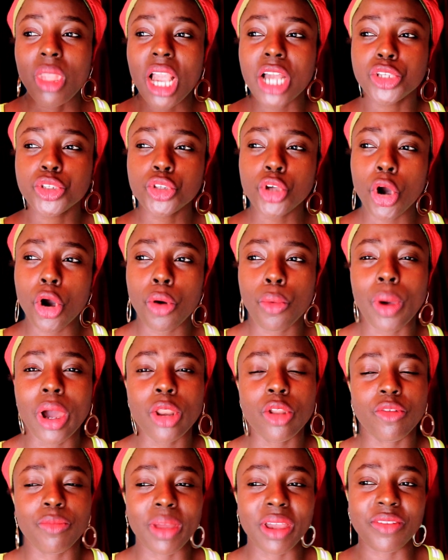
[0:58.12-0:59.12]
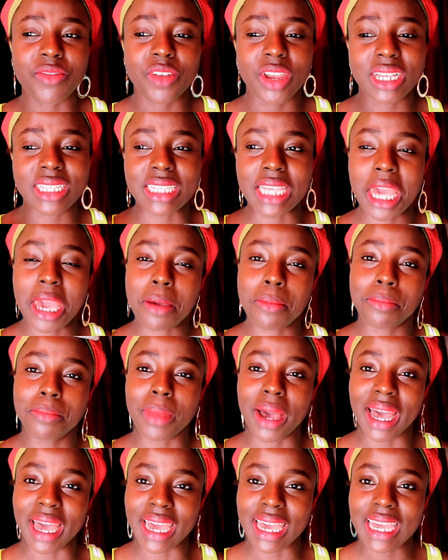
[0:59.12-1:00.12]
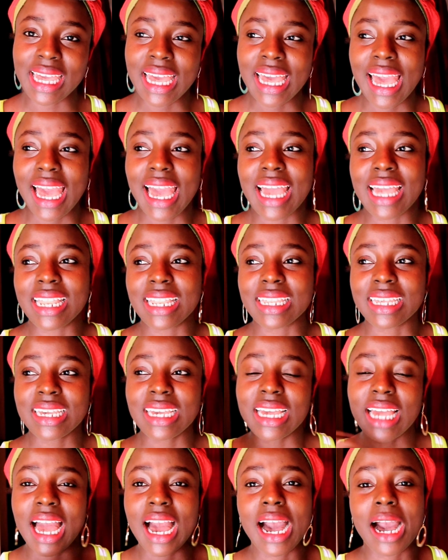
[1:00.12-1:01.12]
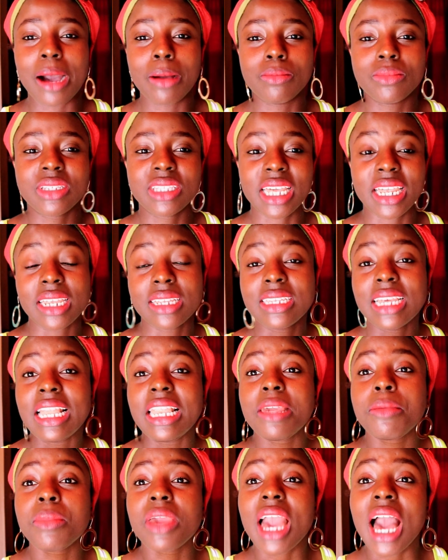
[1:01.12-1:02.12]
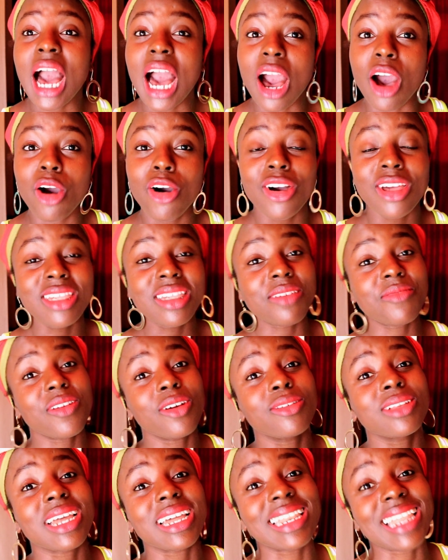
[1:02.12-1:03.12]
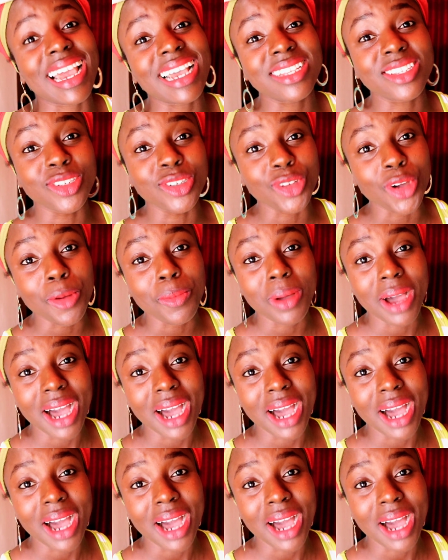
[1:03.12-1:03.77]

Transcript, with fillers: so one of my friends came by and um, started telling me how they found a nice dope